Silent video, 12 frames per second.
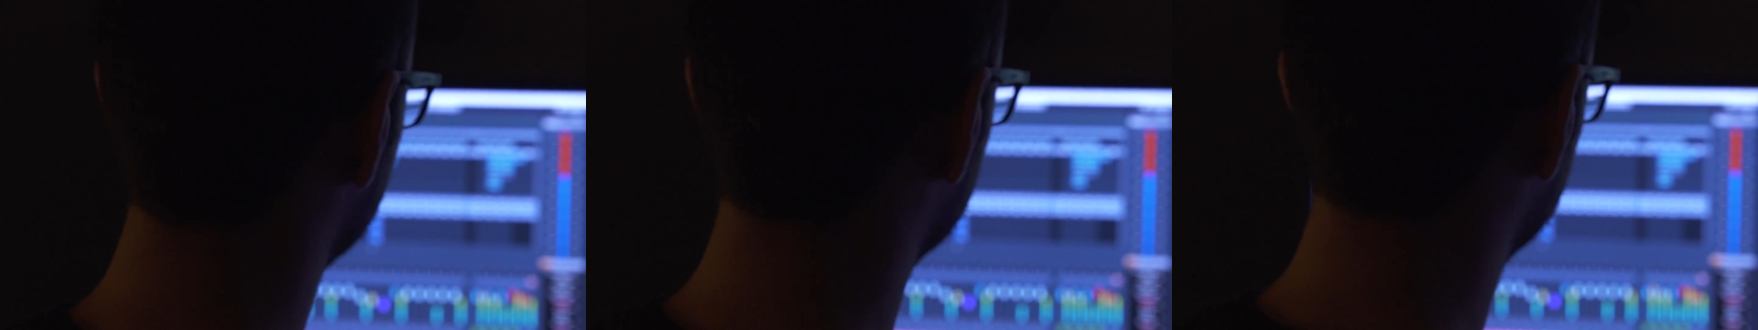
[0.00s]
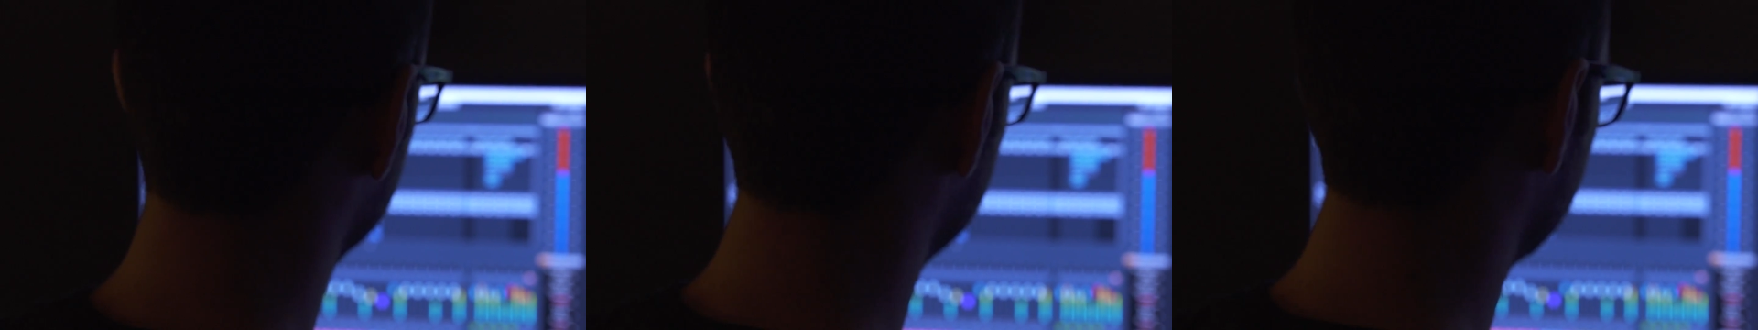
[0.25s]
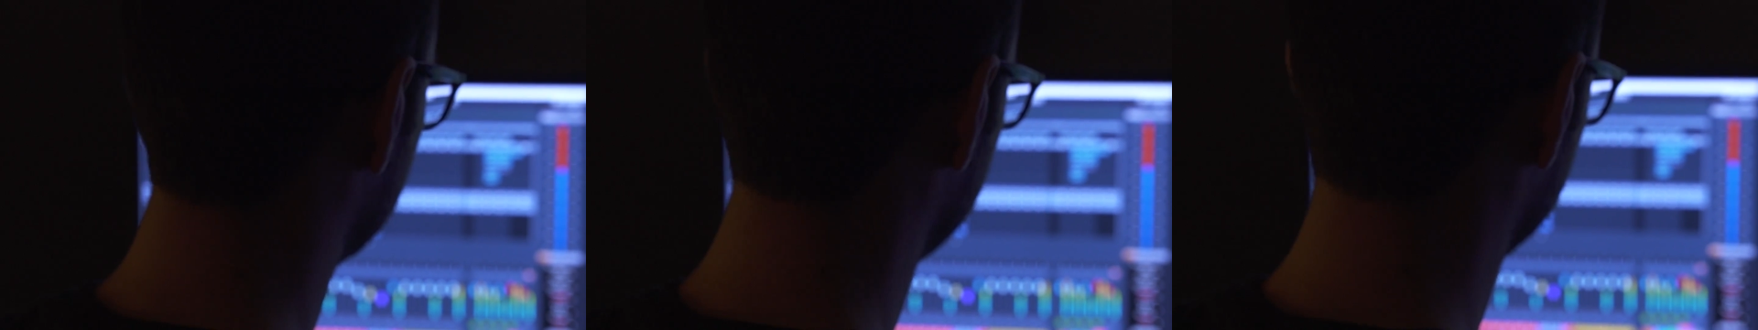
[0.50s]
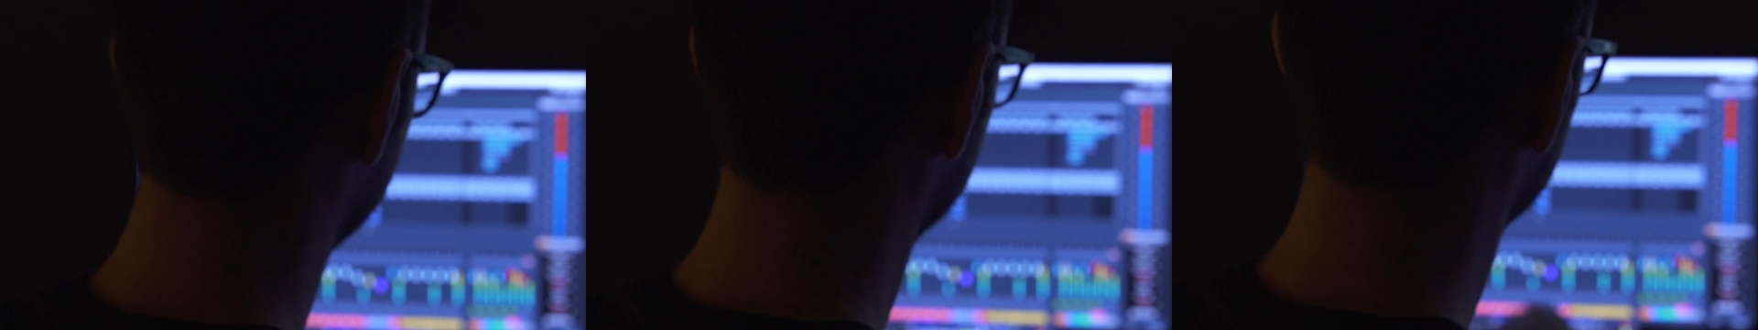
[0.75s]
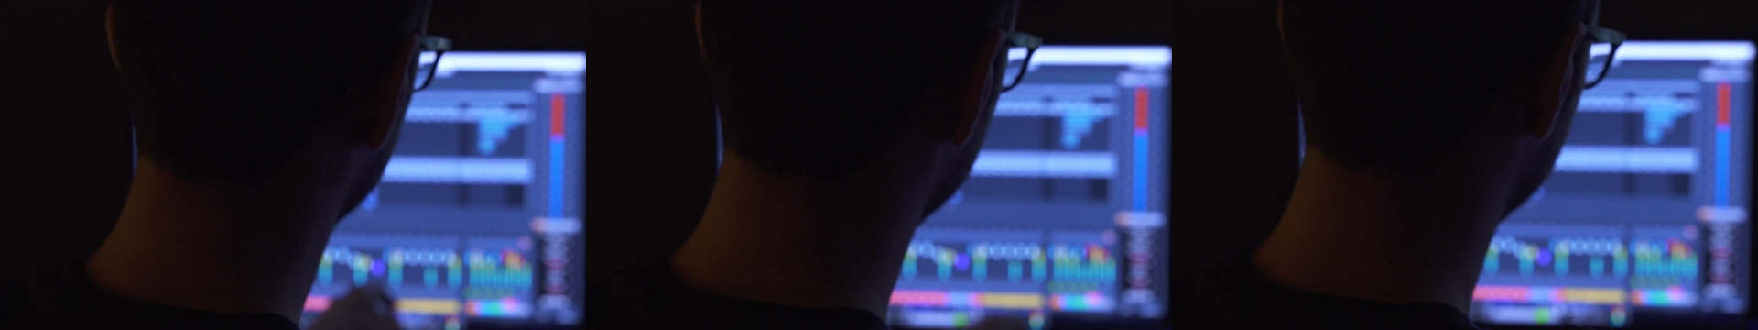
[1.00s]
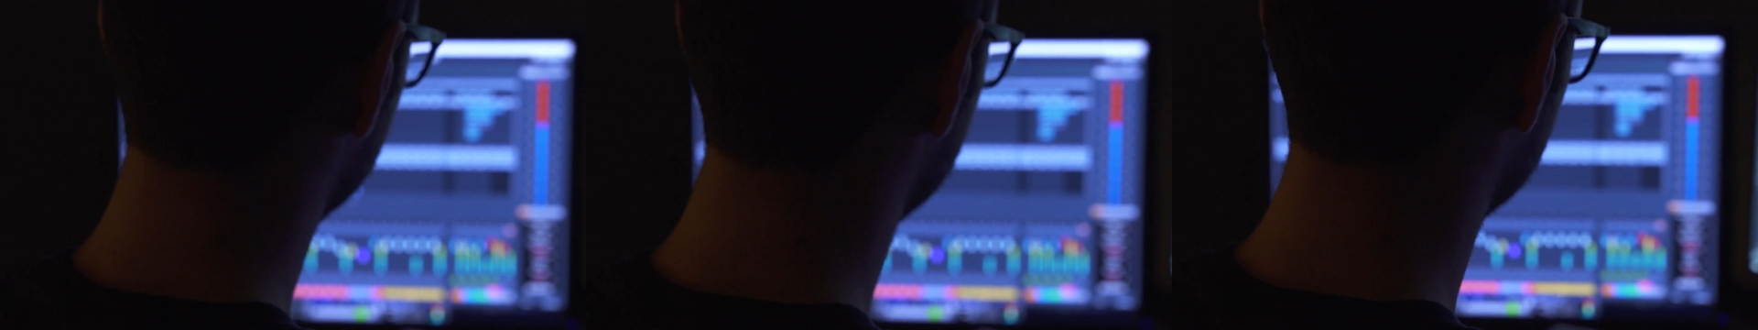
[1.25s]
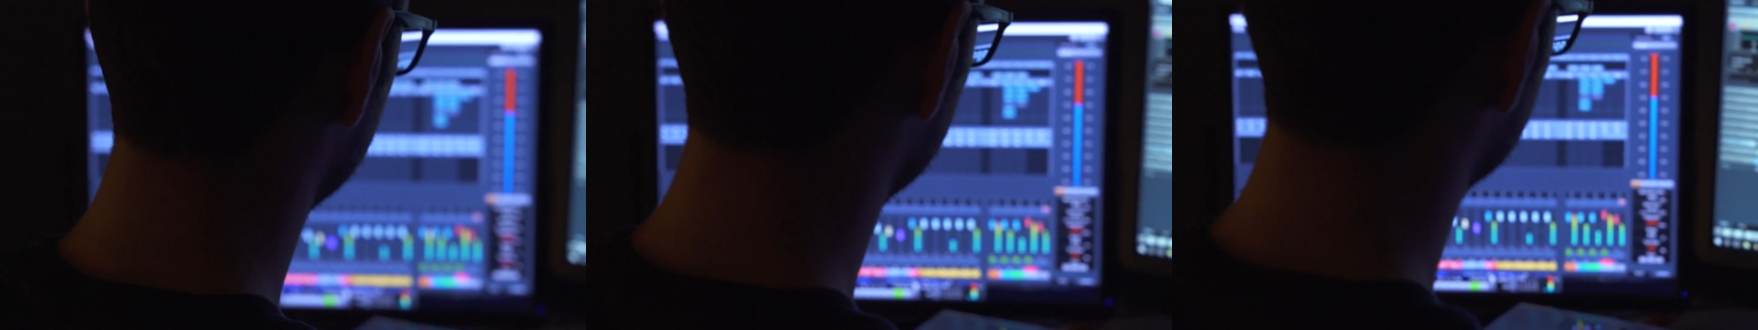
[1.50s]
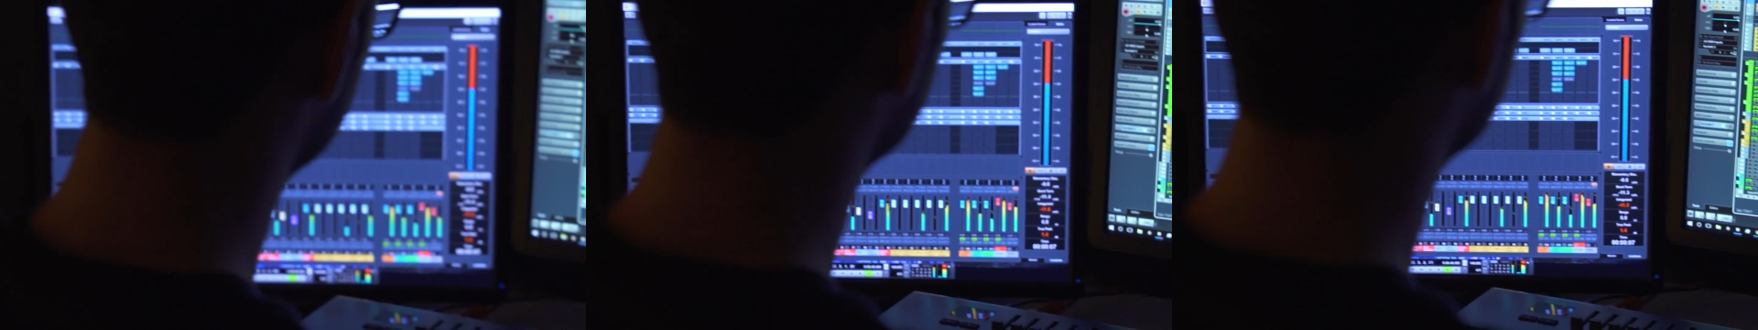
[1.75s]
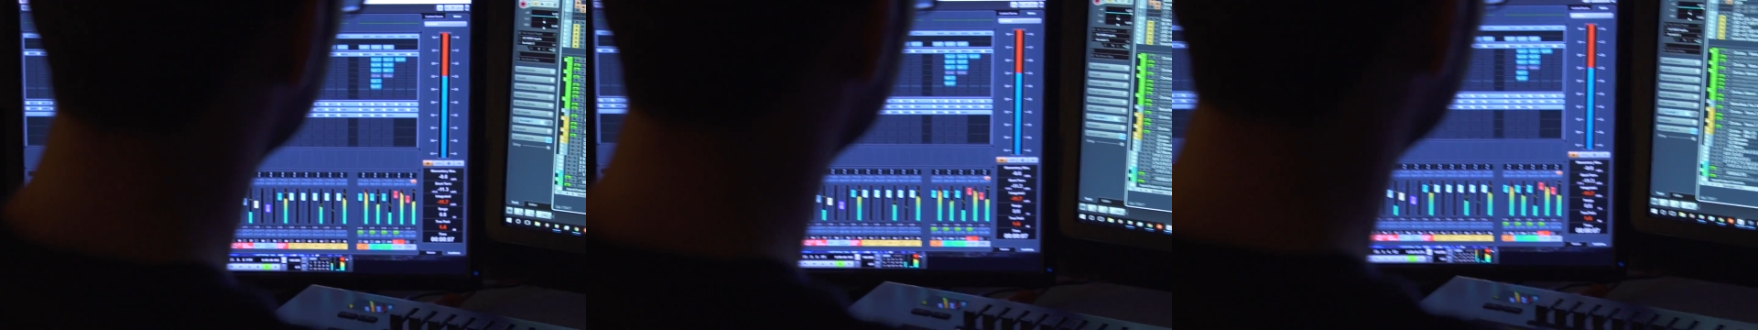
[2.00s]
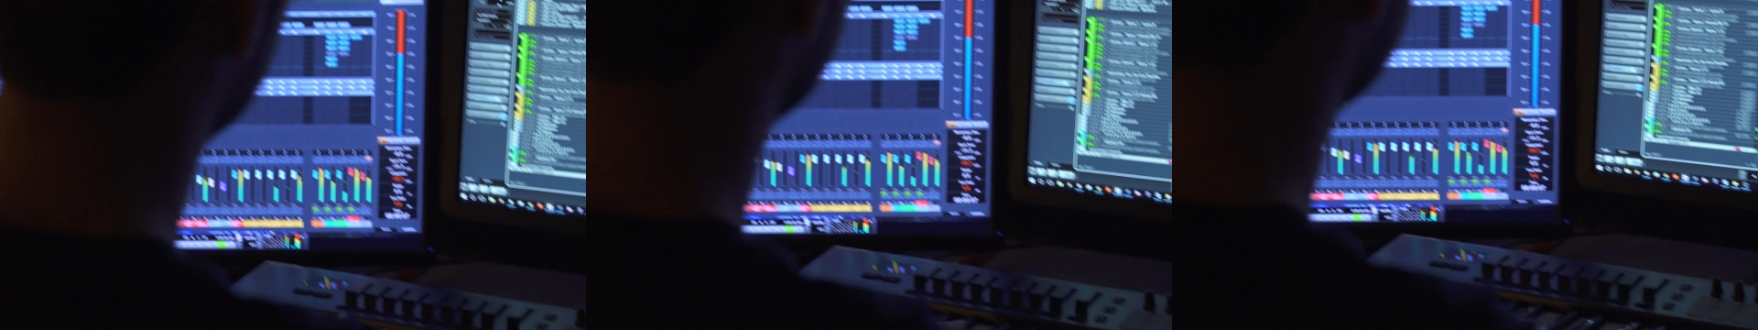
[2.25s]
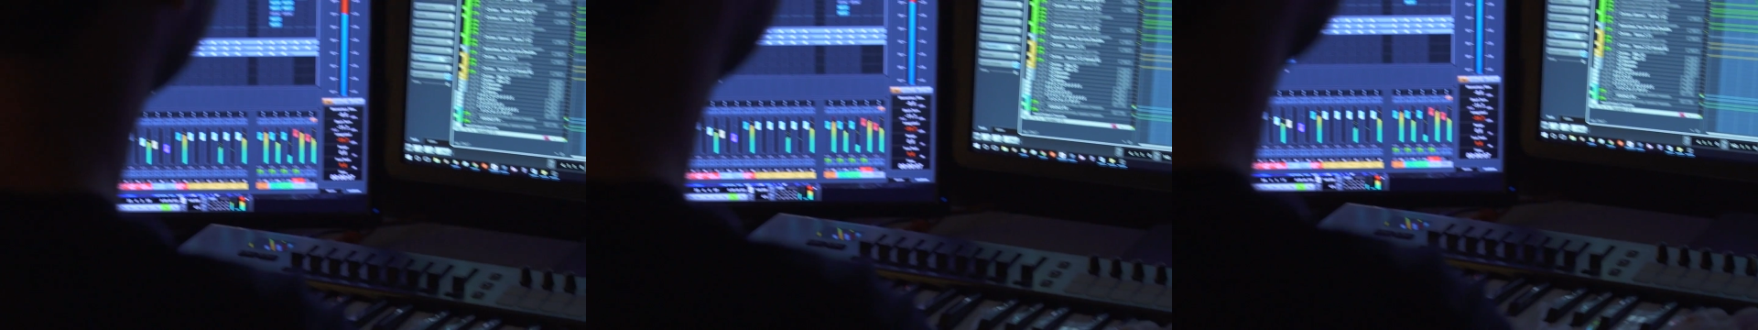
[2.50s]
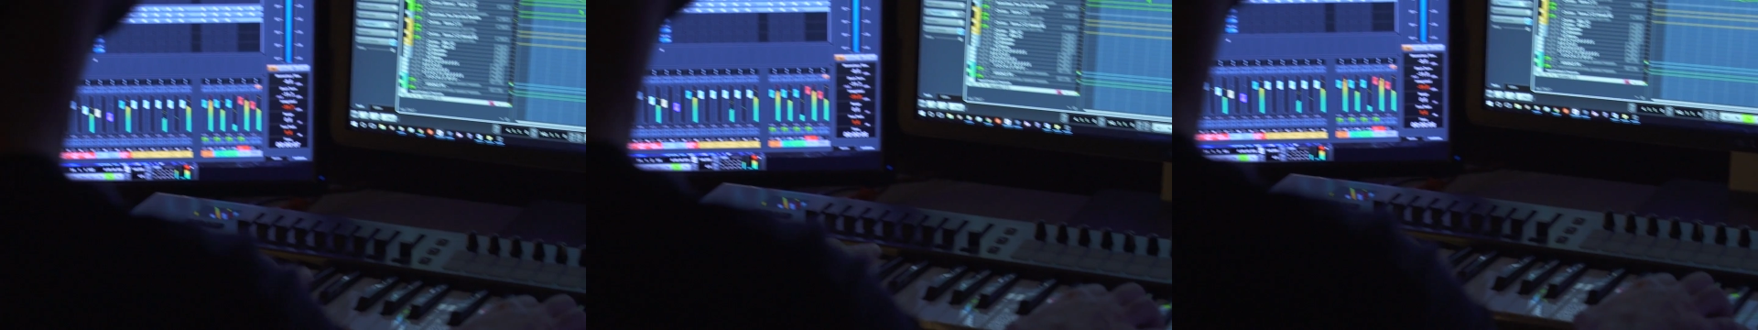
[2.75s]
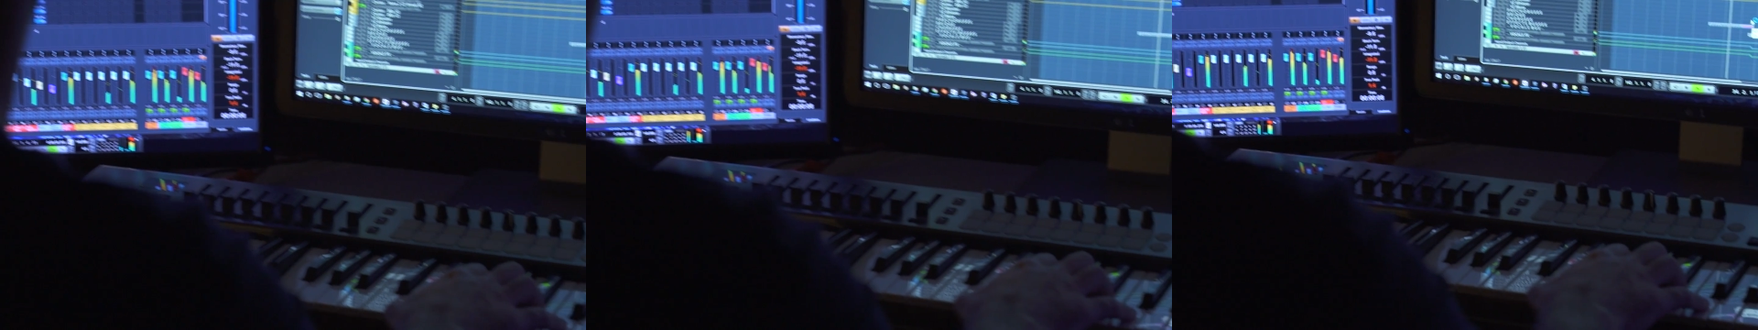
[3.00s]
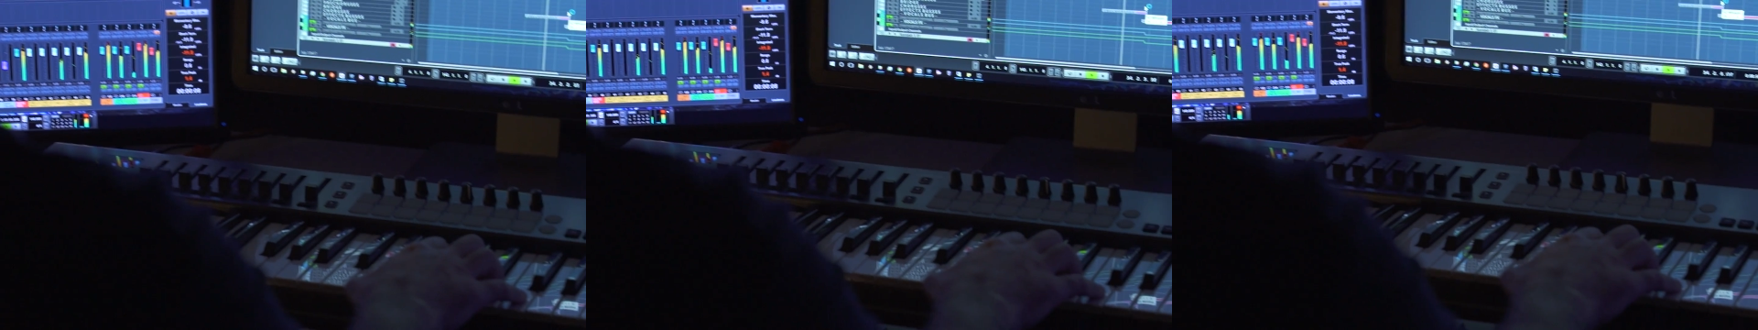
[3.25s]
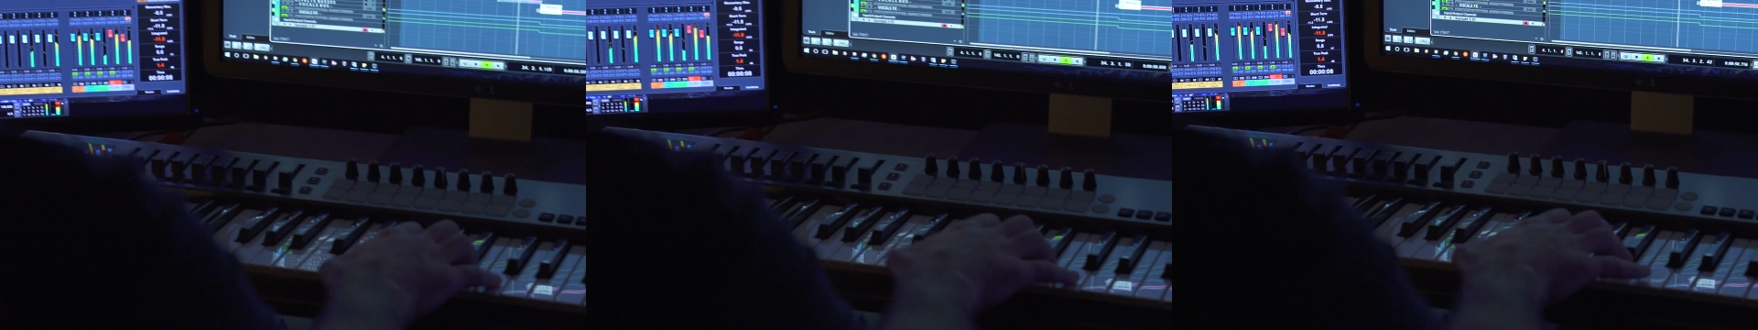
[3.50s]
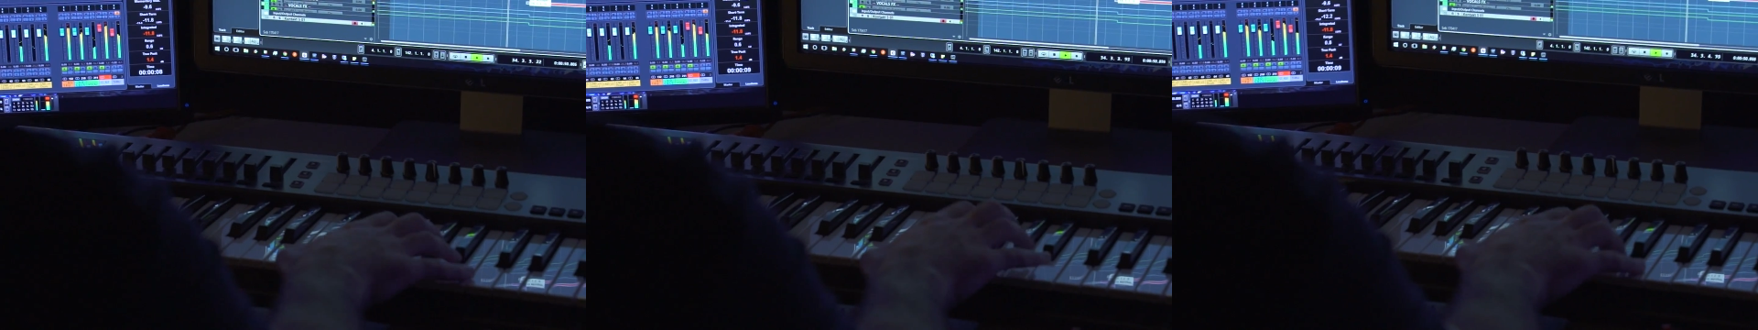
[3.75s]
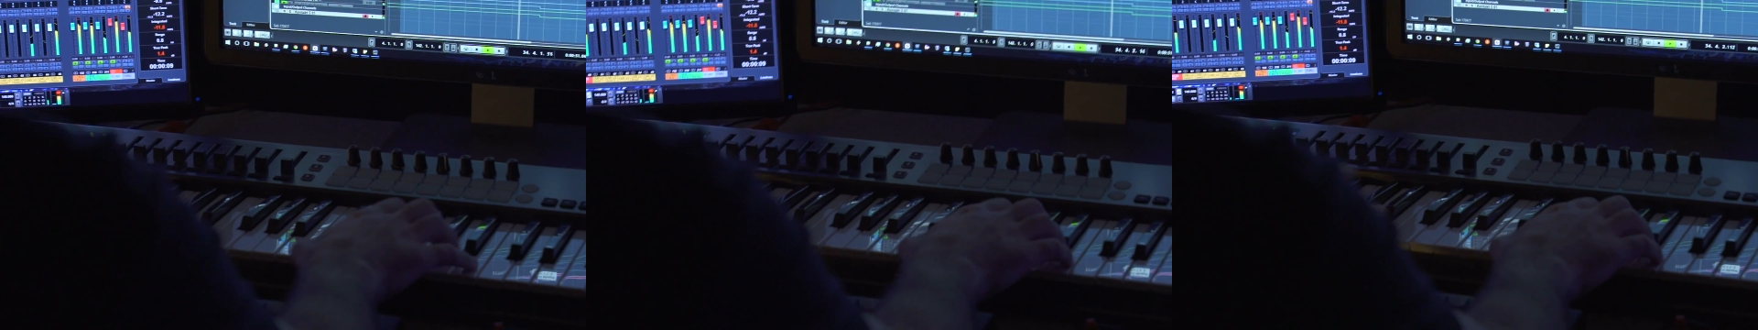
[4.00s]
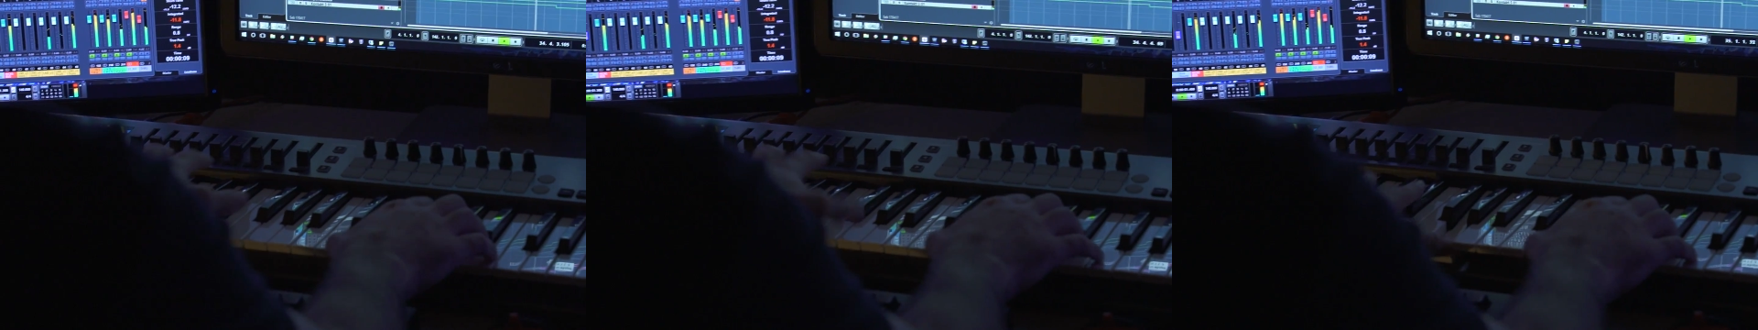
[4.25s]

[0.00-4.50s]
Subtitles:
[unreadable: no face in view]